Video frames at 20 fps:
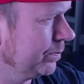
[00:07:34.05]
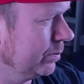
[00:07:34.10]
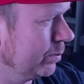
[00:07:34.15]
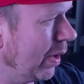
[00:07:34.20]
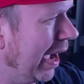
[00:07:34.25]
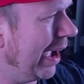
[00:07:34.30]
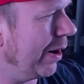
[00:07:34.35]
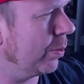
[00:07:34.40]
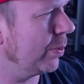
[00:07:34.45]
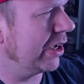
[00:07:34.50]

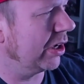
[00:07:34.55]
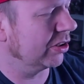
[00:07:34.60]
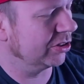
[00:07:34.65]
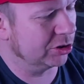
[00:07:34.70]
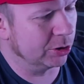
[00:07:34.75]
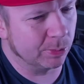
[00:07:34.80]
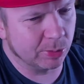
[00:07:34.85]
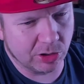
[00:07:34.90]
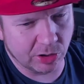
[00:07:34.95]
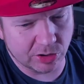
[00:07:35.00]
Wow, we got
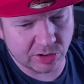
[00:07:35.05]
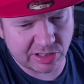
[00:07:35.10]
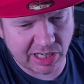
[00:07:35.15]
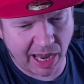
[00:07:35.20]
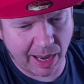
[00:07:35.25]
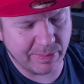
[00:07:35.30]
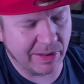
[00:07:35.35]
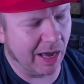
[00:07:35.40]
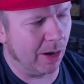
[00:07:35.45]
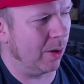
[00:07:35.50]
some cunt
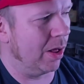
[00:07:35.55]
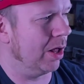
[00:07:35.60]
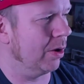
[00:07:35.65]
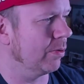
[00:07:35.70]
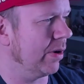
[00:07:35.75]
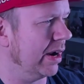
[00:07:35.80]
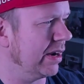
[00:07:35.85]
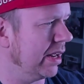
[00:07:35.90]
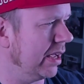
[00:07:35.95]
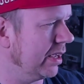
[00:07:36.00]
timed out
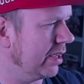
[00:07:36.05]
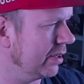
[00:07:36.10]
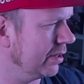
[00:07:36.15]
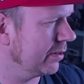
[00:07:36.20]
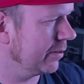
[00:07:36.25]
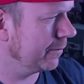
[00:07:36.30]
already.